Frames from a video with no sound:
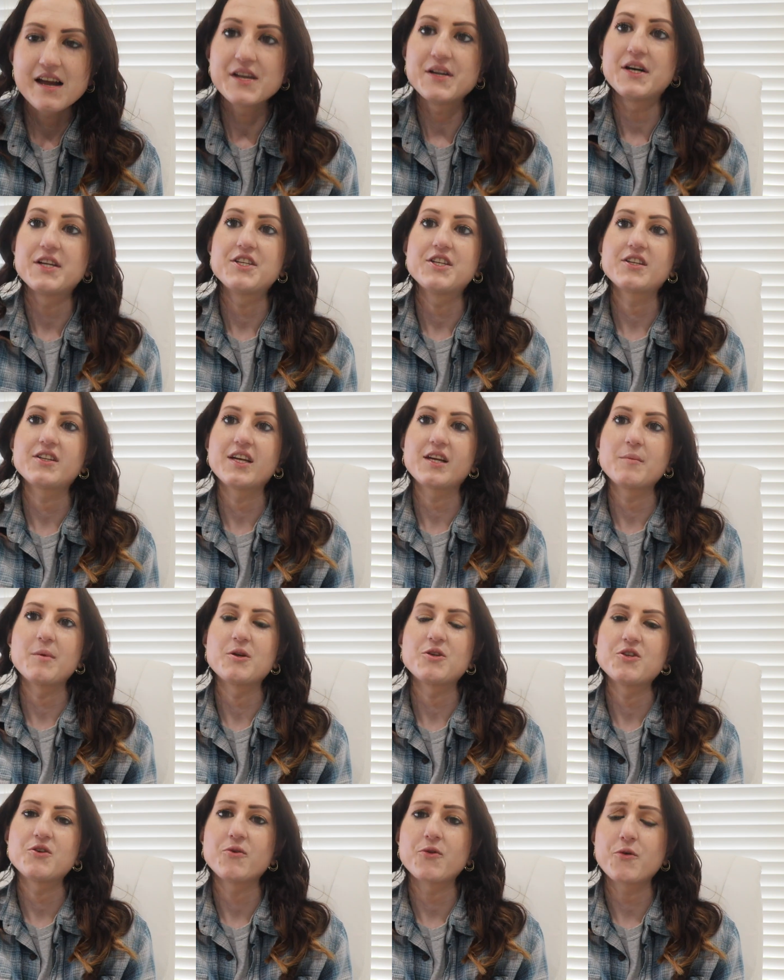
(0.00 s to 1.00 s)
you know, I took, like,
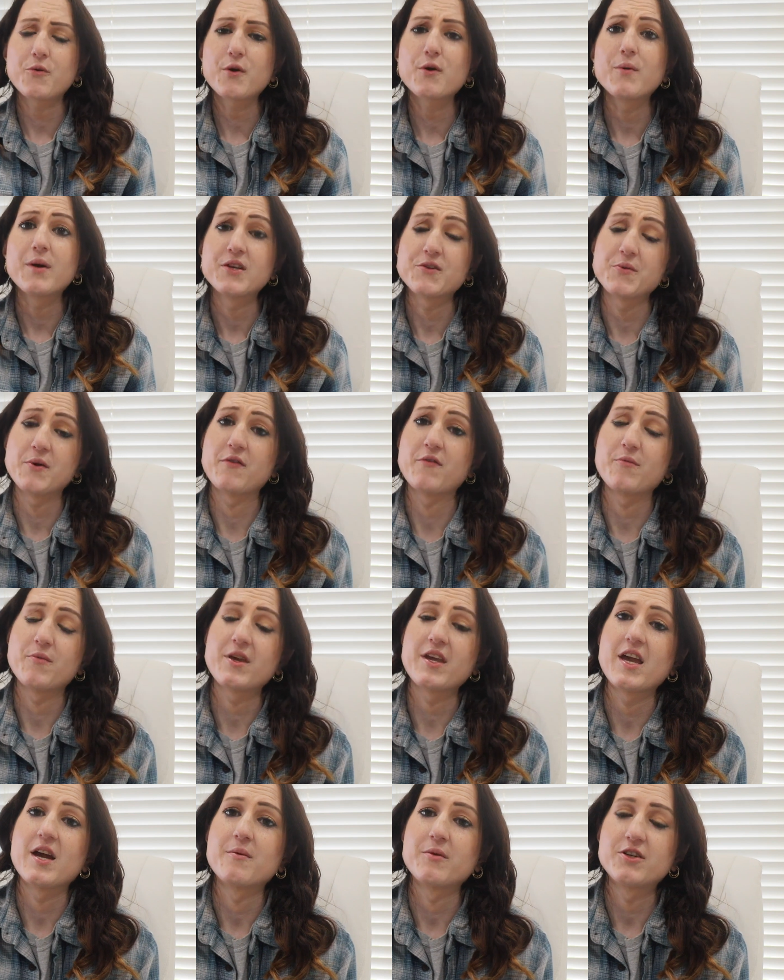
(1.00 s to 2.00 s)
about two or three weeks away from
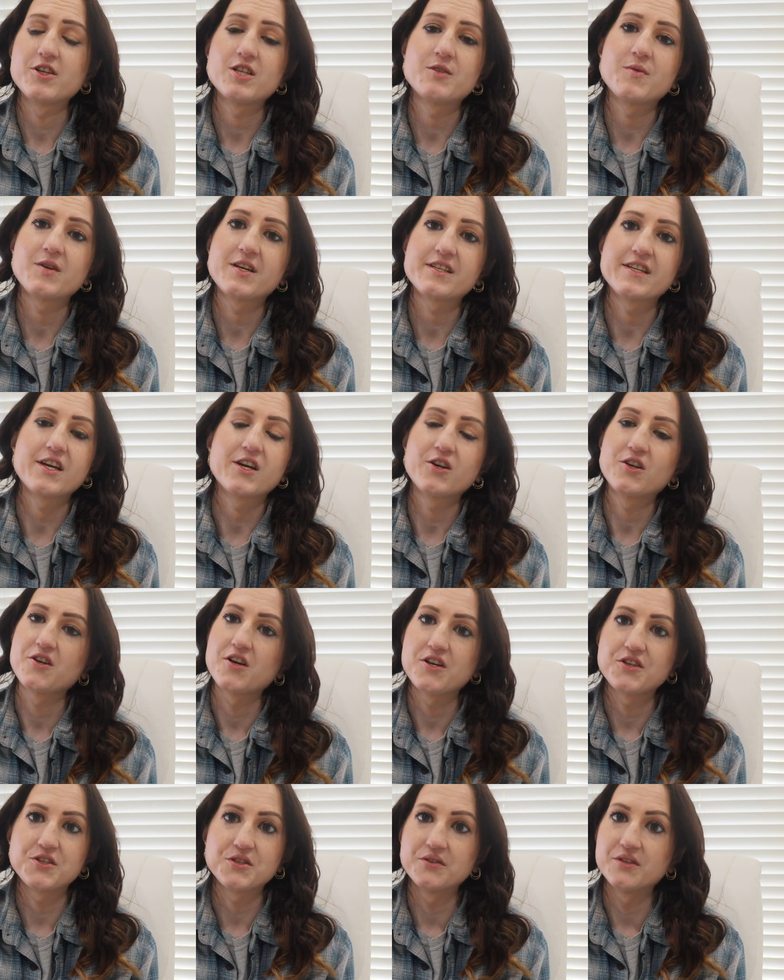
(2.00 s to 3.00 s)
the camera just because I could
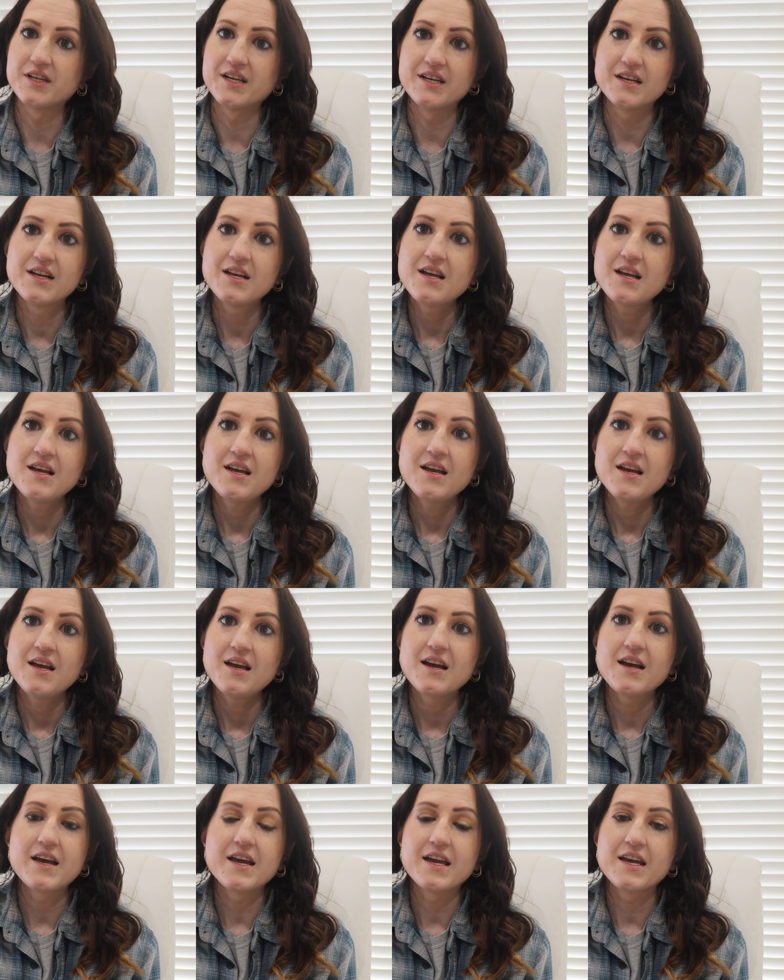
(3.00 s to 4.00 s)
not do it.
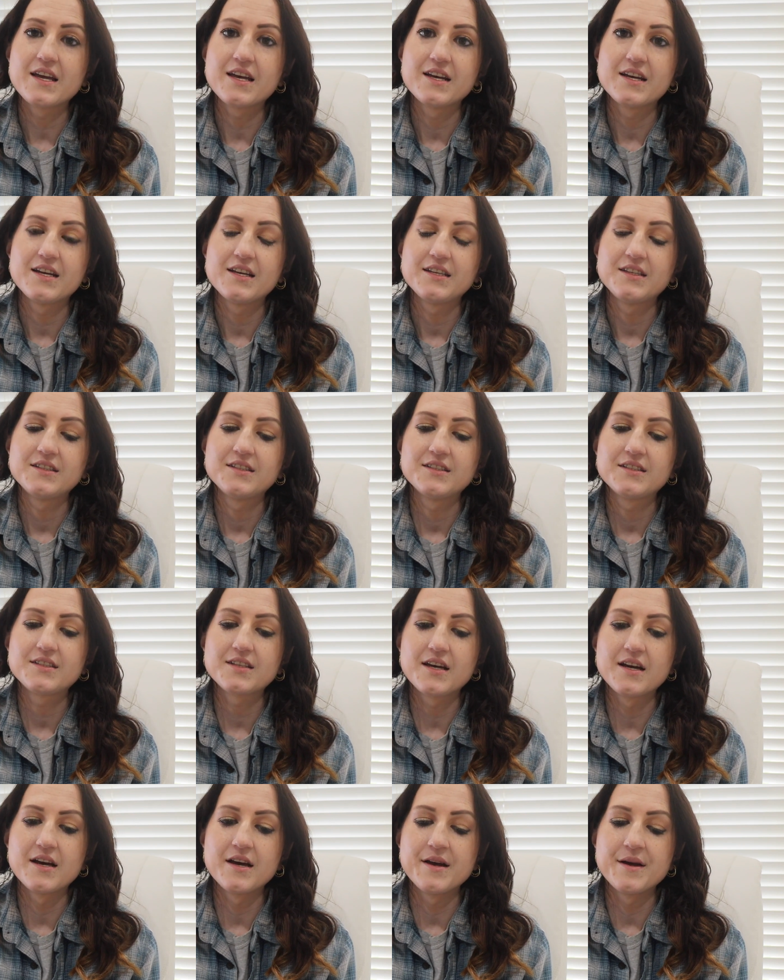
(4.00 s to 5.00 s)
And,
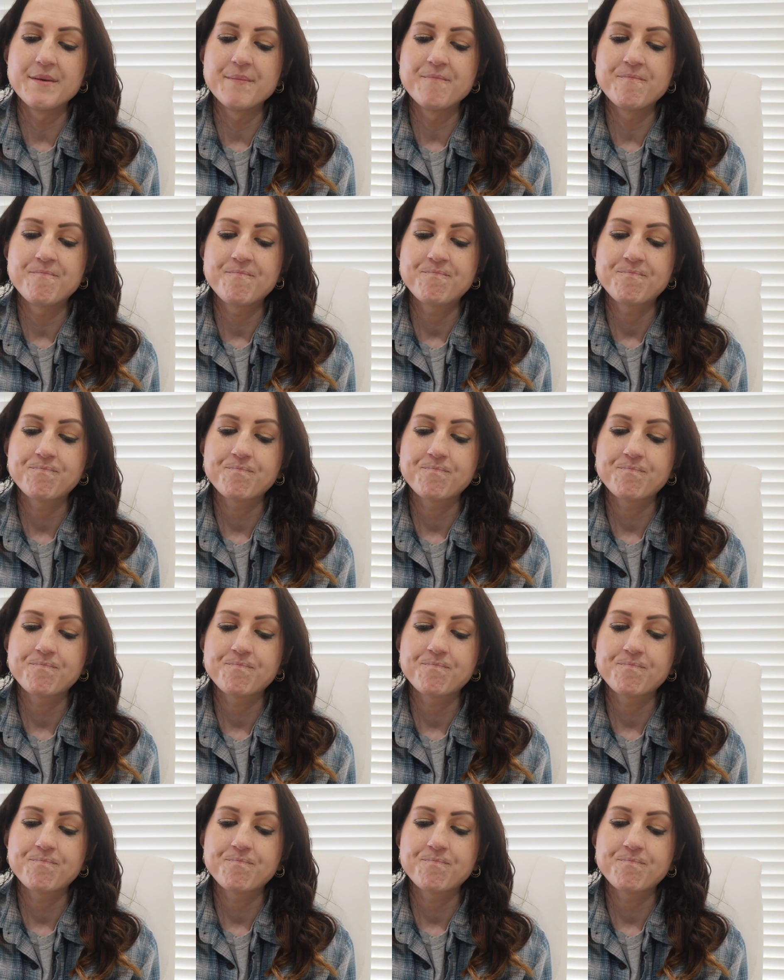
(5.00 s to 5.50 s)
um,